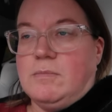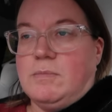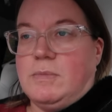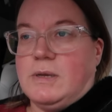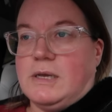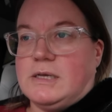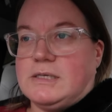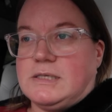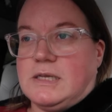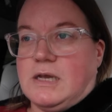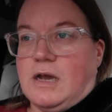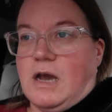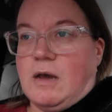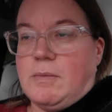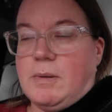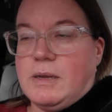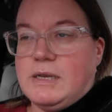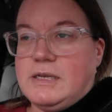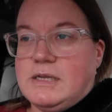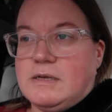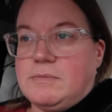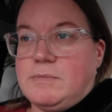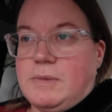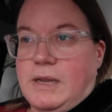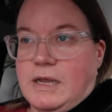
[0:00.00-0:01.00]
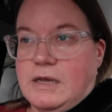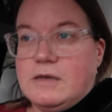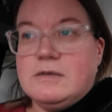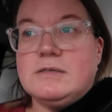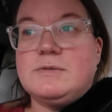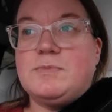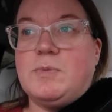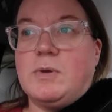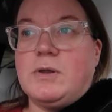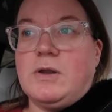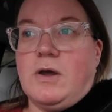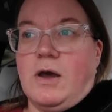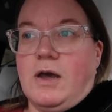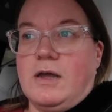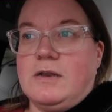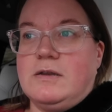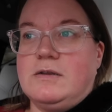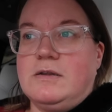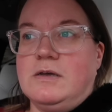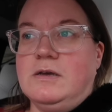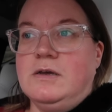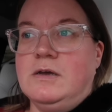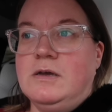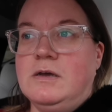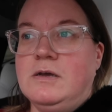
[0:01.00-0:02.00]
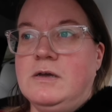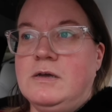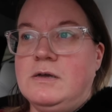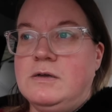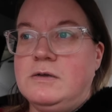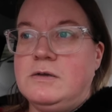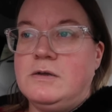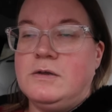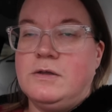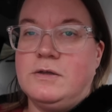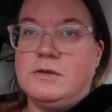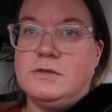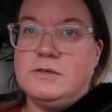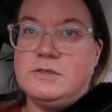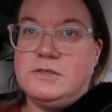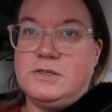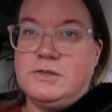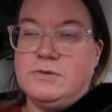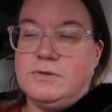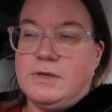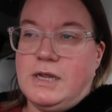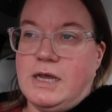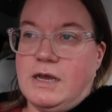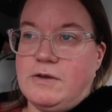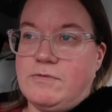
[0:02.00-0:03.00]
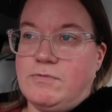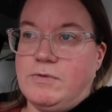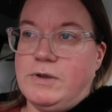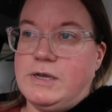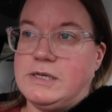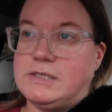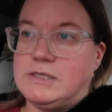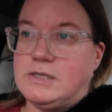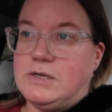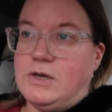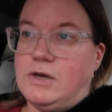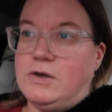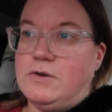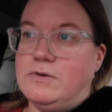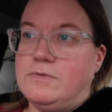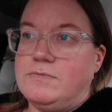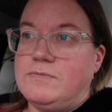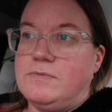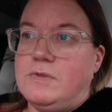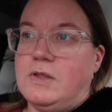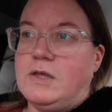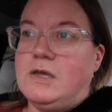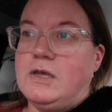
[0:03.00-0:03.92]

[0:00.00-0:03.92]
because I got my dip nails put on 2.5 weeks ago.